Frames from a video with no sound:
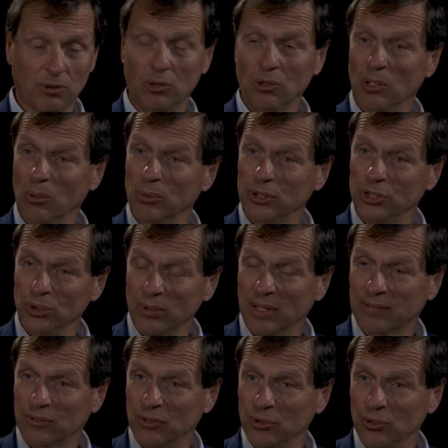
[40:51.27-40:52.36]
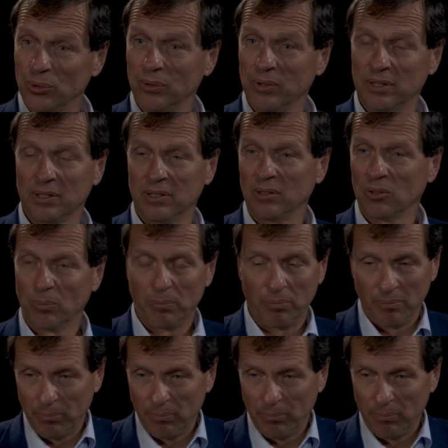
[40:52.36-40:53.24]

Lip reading: look at what you have to do and, you know,